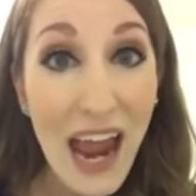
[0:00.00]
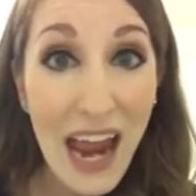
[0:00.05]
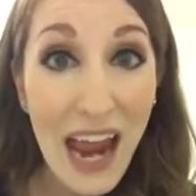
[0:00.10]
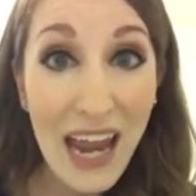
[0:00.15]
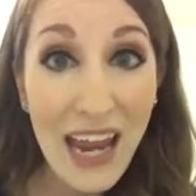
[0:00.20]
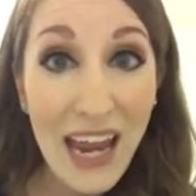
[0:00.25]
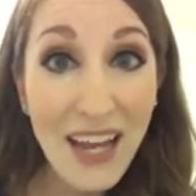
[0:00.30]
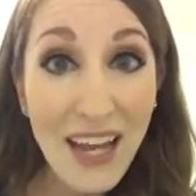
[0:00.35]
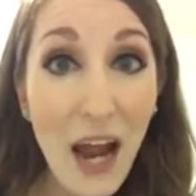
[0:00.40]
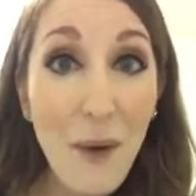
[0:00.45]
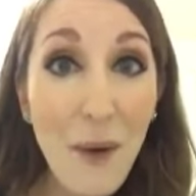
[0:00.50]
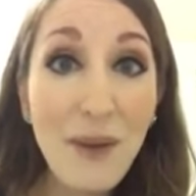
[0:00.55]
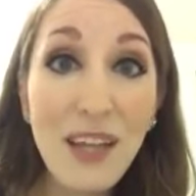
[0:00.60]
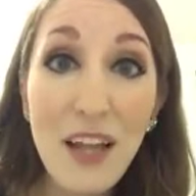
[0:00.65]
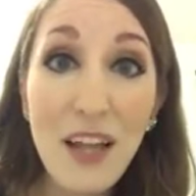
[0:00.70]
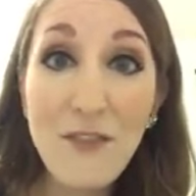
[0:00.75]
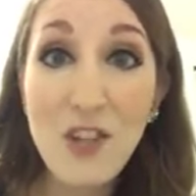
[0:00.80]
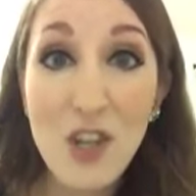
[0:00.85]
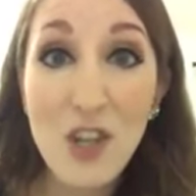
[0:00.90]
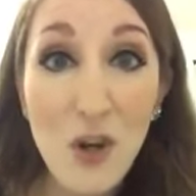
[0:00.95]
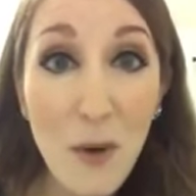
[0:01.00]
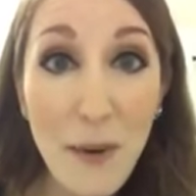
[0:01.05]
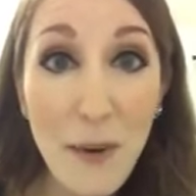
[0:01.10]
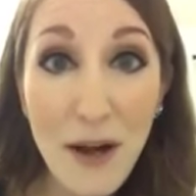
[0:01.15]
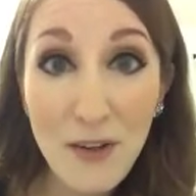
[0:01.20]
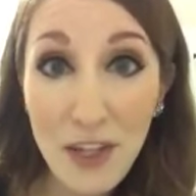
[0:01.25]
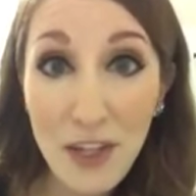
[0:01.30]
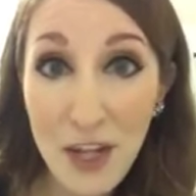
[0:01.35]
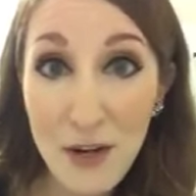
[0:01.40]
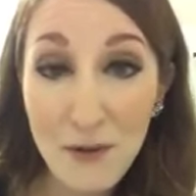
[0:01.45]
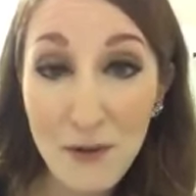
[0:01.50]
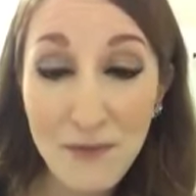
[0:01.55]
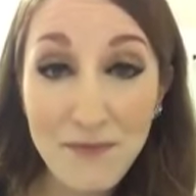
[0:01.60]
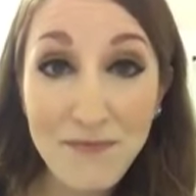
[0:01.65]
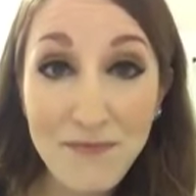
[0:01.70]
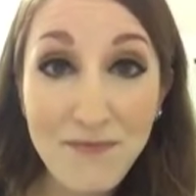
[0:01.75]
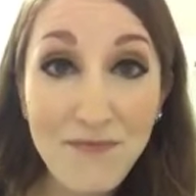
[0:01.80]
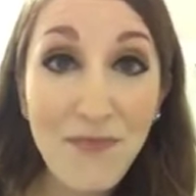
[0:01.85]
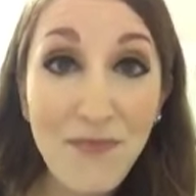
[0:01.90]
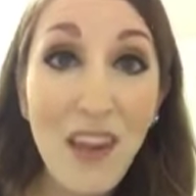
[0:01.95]
And I would love to know about you.
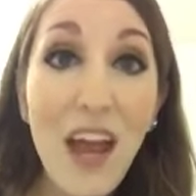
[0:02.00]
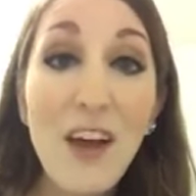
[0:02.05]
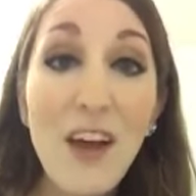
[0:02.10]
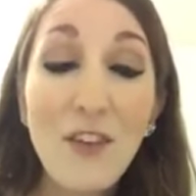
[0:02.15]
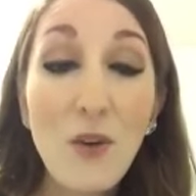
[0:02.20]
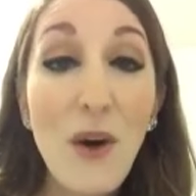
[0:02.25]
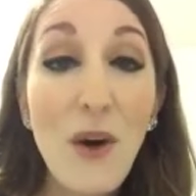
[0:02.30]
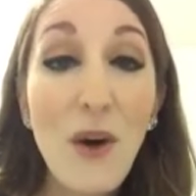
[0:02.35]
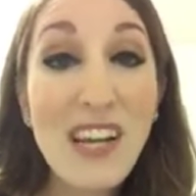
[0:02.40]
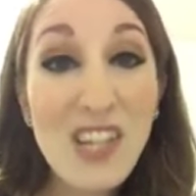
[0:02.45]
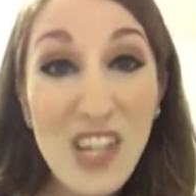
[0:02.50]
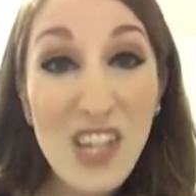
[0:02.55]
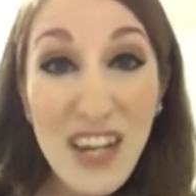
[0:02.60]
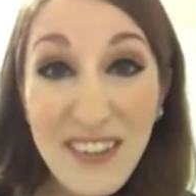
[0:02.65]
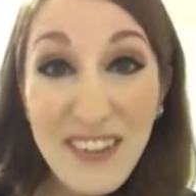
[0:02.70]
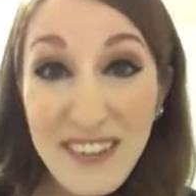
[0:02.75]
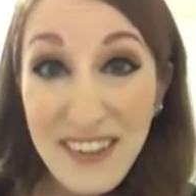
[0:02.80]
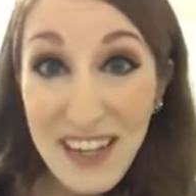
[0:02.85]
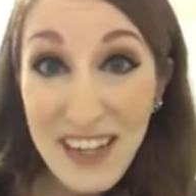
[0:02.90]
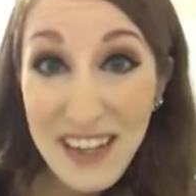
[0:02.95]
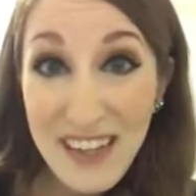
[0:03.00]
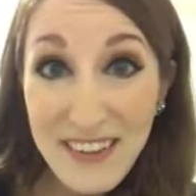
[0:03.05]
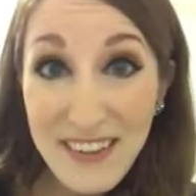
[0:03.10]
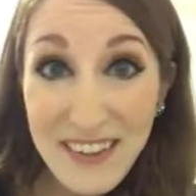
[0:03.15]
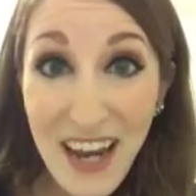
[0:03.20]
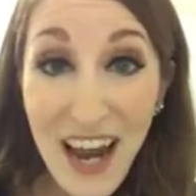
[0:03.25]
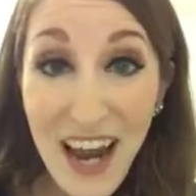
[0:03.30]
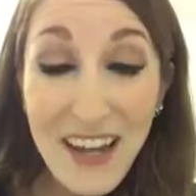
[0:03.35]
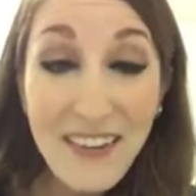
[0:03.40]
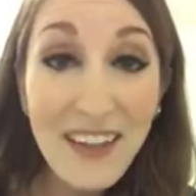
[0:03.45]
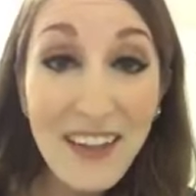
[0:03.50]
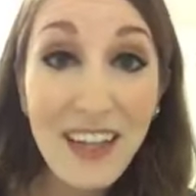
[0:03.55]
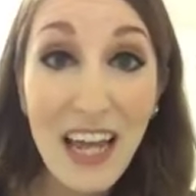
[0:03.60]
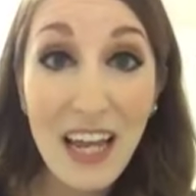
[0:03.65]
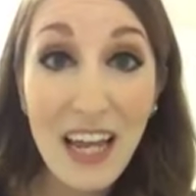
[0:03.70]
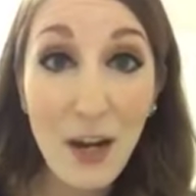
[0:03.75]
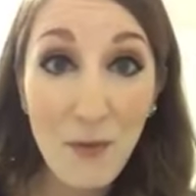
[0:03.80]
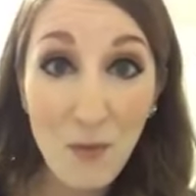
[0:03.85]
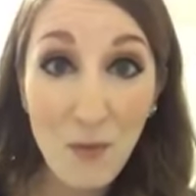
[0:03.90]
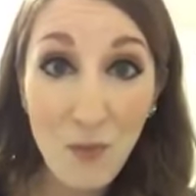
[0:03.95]
So I just did this, guys,
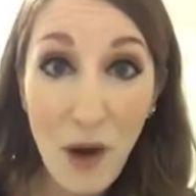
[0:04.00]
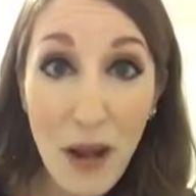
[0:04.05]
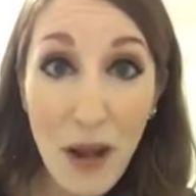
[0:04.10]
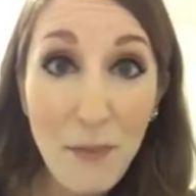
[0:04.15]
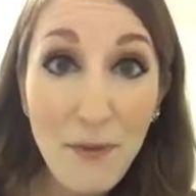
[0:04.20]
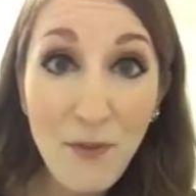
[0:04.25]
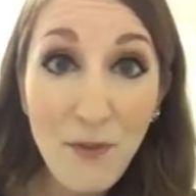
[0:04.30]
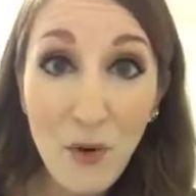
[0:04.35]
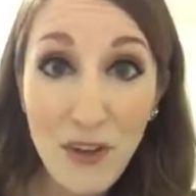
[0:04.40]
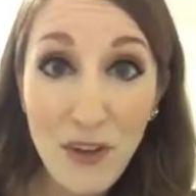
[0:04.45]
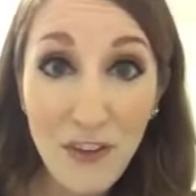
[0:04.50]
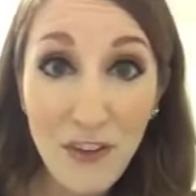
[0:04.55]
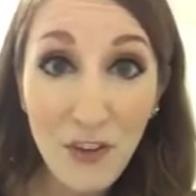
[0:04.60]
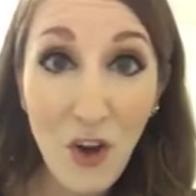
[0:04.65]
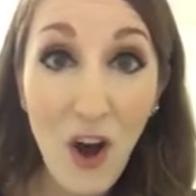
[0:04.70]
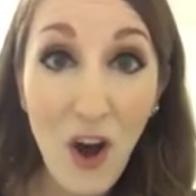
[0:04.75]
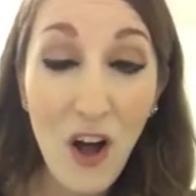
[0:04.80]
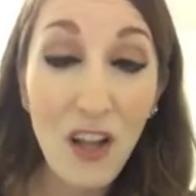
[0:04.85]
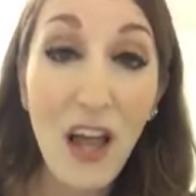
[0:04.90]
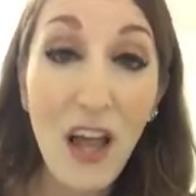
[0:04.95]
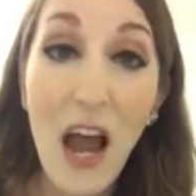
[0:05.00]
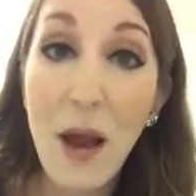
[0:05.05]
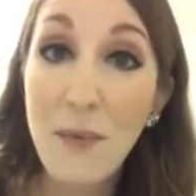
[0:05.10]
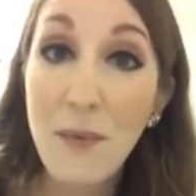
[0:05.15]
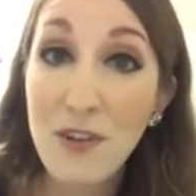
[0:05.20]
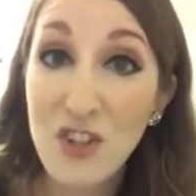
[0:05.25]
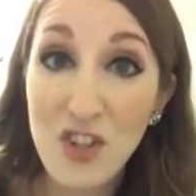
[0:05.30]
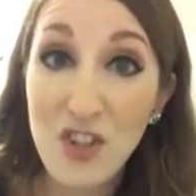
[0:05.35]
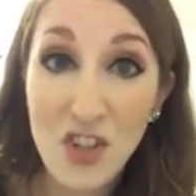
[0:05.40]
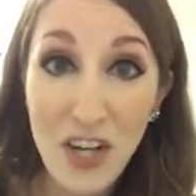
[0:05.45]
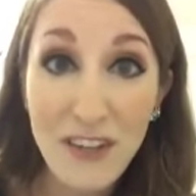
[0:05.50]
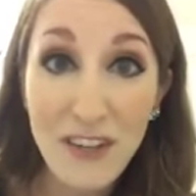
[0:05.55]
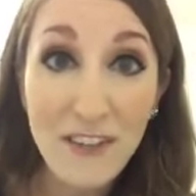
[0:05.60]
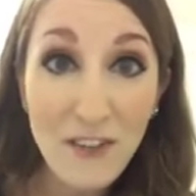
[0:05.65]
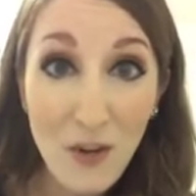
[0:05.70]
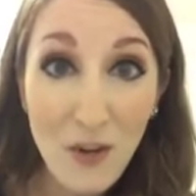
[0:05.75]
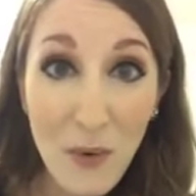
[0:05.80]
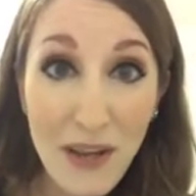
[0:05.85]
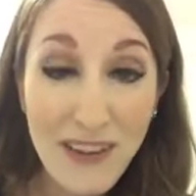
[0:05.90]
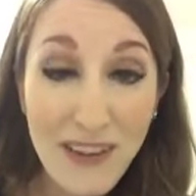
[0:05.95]
like right before this call. I was just
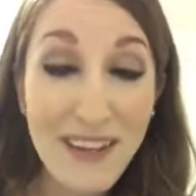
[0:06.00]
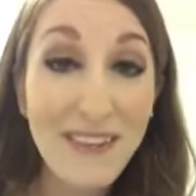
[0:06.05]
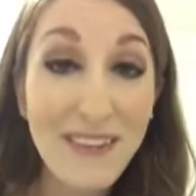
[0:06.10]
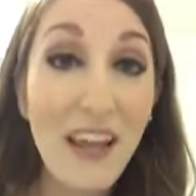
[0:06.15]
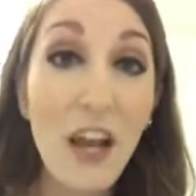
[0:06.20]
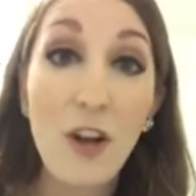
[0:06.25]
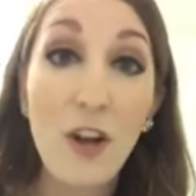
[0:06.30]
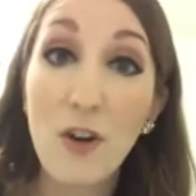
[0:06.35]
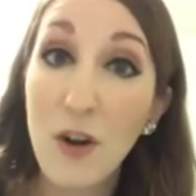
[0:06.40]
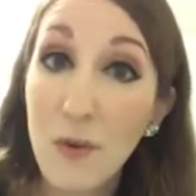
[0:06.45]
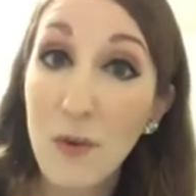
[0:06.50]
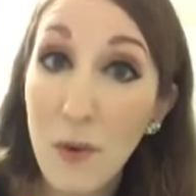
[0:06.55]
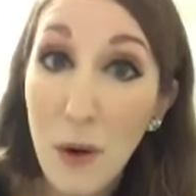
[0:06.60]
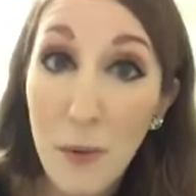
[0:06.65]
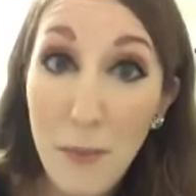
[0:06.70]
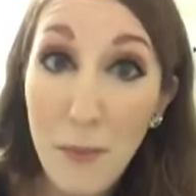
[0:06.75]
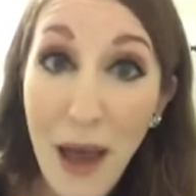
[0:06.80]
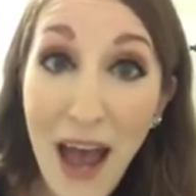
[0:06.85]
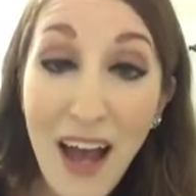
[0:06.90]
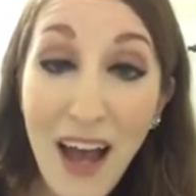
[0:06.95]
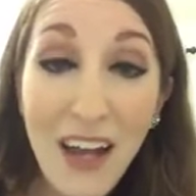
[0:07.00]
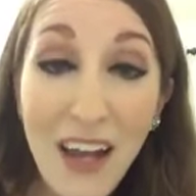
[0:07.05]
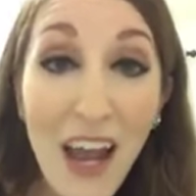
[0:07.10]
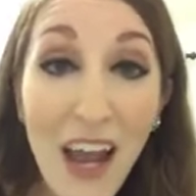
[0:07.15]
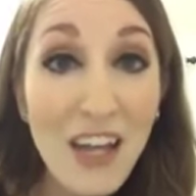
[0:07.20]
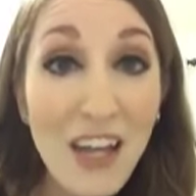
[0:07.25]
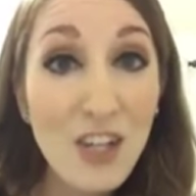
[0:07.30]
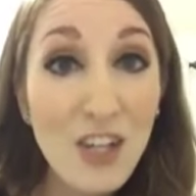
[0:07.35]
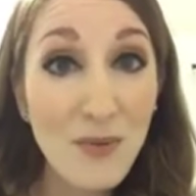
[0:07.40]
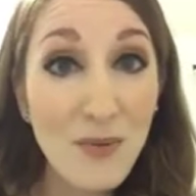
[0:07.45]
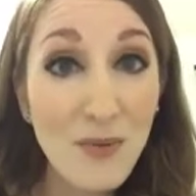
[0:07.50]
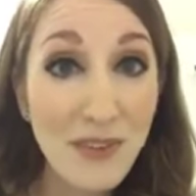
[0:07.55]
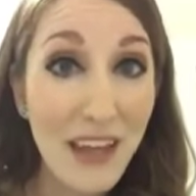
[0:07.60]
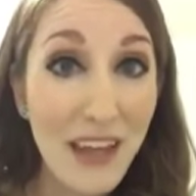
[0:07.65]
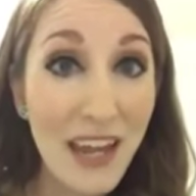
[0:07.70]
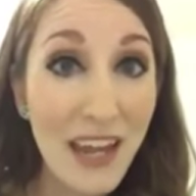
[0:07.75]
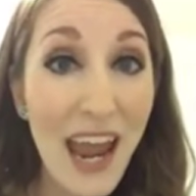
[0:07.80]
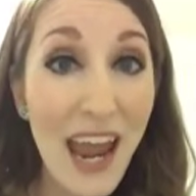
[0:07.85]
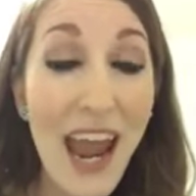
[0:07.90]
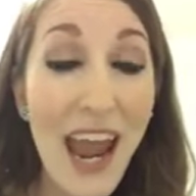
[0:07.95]
doing this, and a girl wrote back and she was
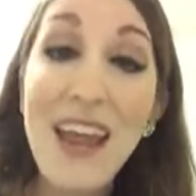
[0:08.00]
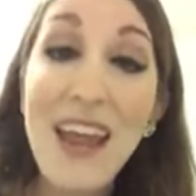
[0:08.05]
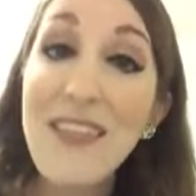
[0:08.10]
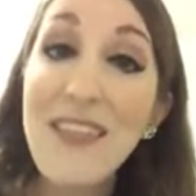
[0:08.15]
like, Hey,